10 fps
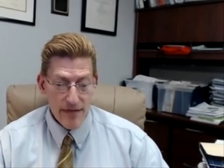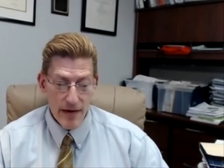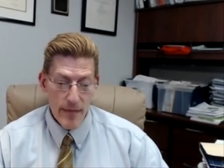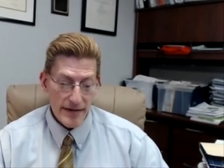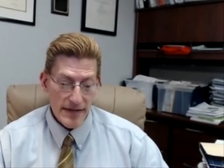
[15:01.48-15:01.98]

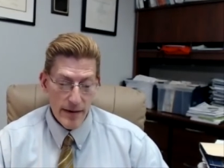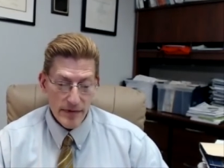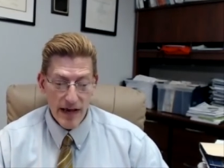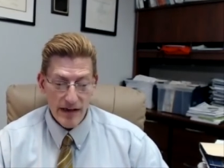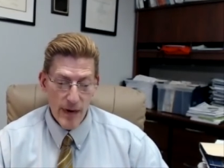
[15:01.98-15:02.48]
that my same
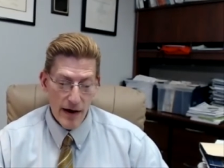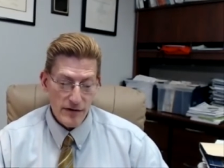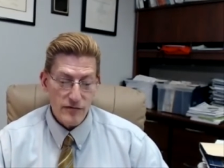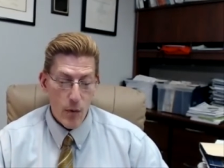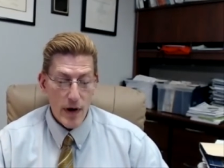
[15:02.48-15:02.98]
sex spouse
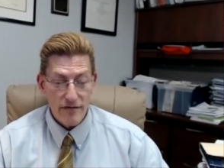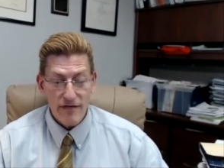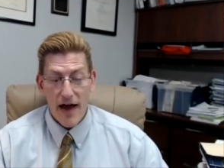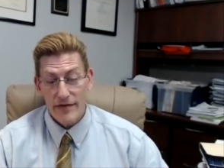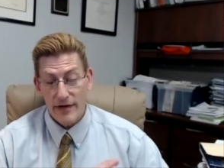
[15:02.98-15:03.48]
of
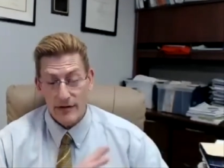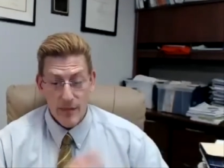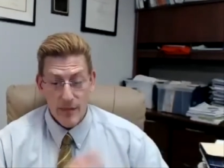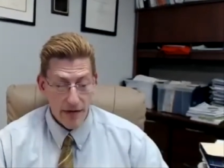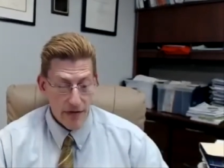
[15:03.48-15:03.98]
25 years
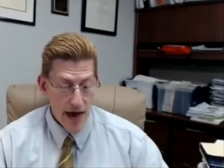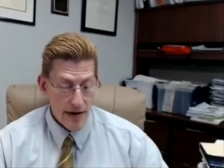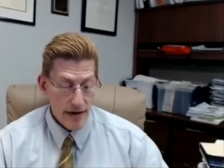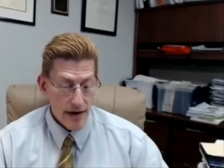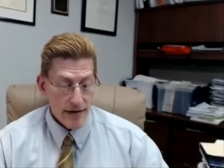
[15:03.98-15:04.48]
back then,